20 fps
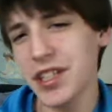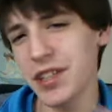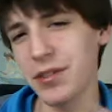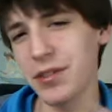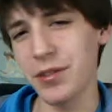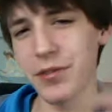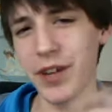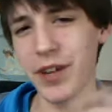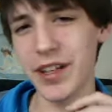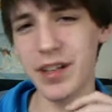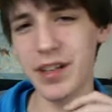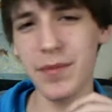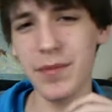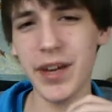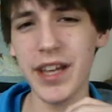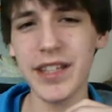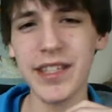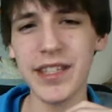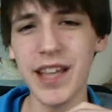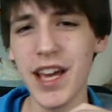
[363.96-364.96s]
little fun
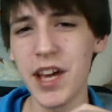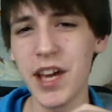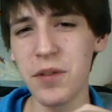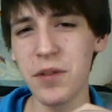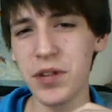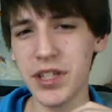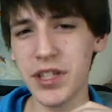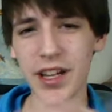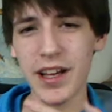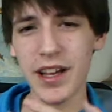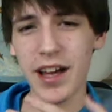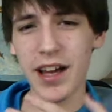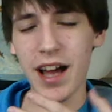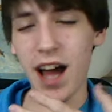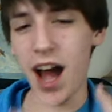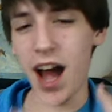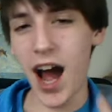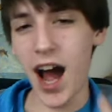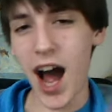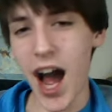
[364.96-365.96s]
debates, which
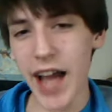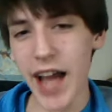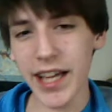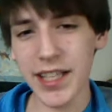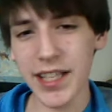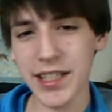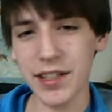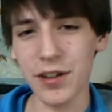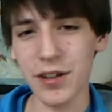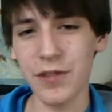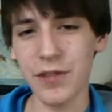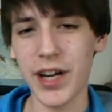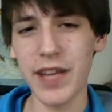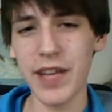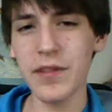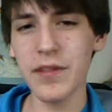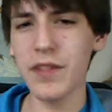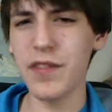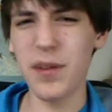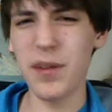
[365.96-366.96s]
I consider fun.
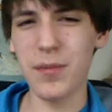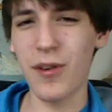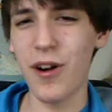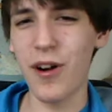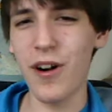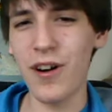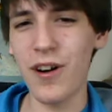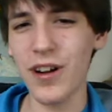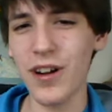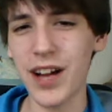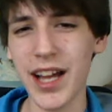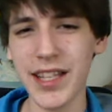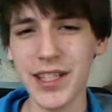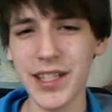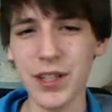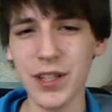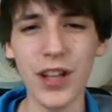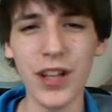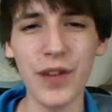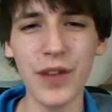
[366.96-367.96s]
Even if I'm wrong, I
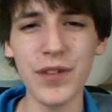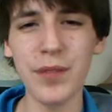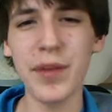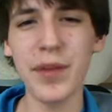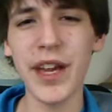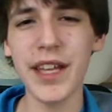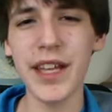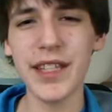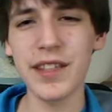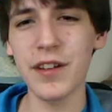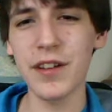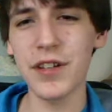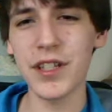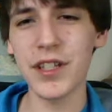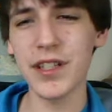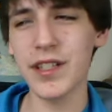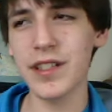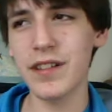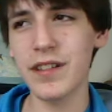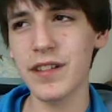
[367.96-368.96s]
still love debates. They're
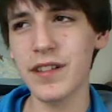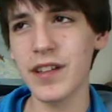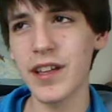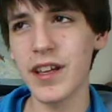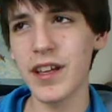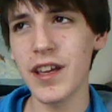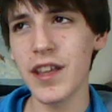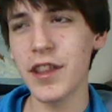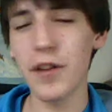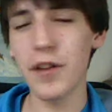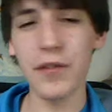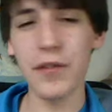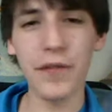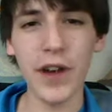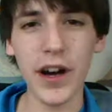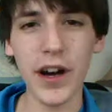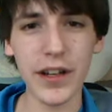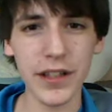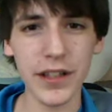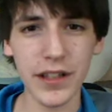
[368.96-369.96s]

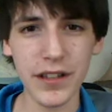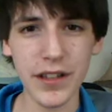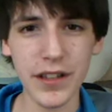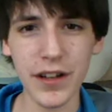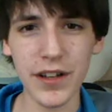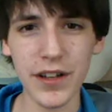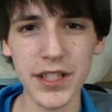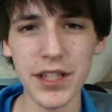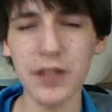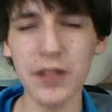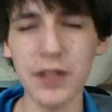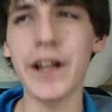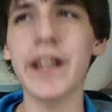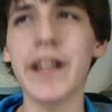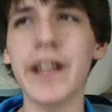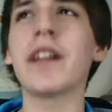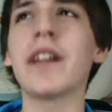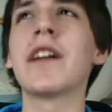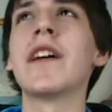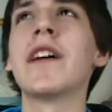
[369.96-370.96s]
fun. They're
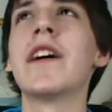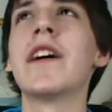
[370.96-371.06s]
exhilarating.